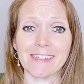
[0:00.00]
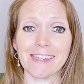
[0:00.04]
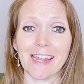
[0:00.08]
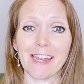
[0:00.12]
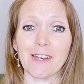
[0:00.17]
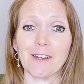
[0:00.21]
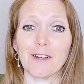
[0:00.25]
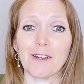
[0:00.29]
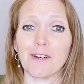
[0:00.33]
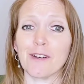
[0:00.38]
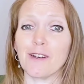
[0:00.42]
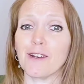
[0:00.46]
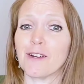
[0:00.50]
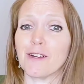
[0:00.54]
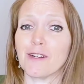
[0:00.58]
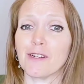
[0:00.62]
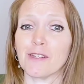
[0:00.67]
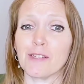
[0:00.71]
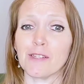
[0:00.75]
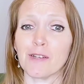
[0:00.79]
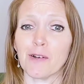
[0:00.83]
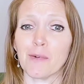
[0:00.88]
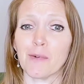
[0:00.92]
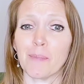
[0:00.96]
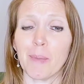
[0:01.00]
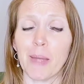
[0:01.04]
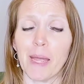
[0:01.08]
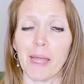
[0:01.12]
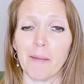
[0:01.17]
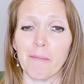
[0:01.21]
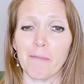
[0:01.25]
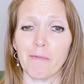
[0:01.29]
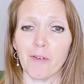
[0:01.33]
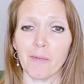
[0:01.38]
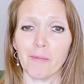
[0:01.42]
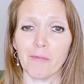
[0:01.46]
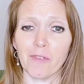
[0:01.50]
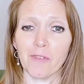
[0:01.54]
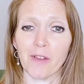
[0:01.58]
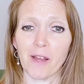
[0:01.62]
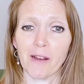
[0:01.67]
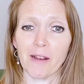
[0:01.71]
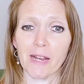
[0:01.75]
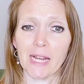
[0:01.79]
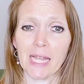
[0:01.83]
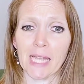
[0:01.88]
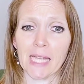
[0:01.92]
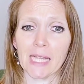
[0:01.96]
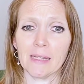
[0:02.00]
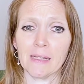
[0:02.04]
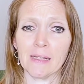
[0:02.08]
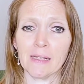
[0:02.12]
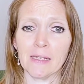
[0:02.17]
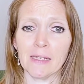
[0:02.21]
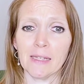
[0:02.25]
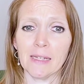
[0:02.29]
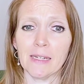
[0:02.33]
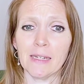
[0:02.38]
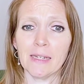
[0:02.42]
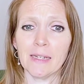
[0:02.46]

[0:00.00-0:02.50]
tender nurse her babe from faring ill.